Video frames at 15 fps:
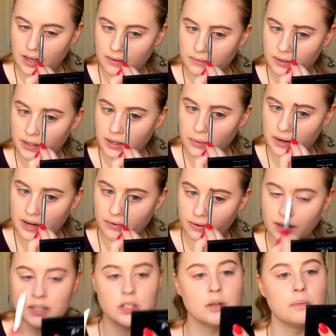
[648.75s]
feel like
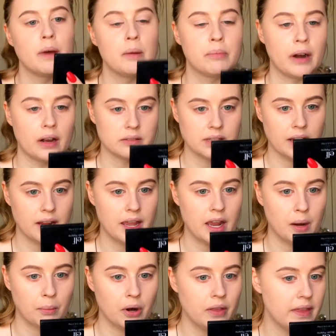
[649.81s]
whenever I do my brows on
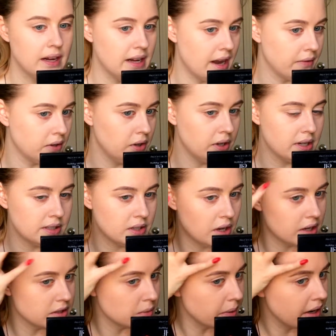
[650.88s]
camera, they never look as
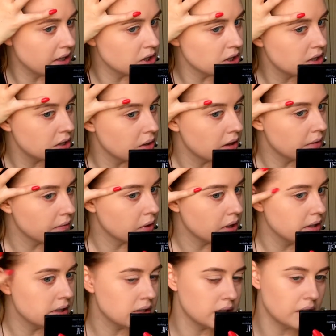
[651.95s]
good as when I just do them for
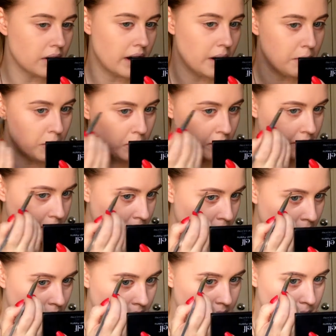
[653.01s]
Instagram or
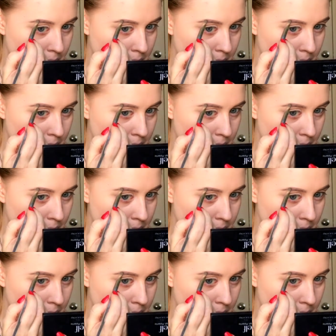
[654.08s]
for